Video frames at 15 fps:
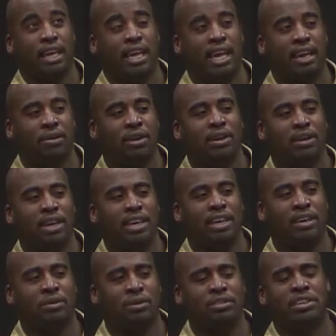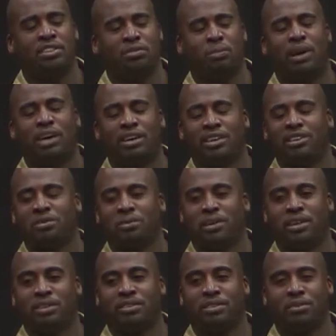it, it, it was an inspiring
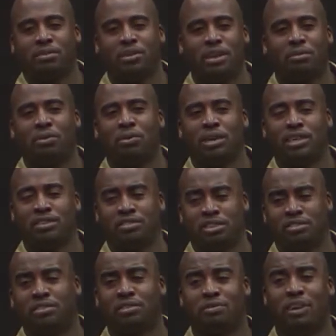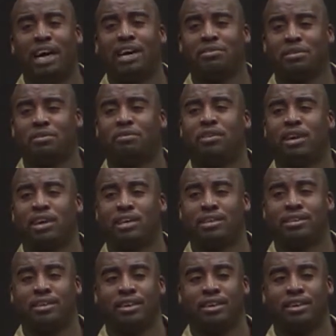experience. It, number one, to just survive the flight,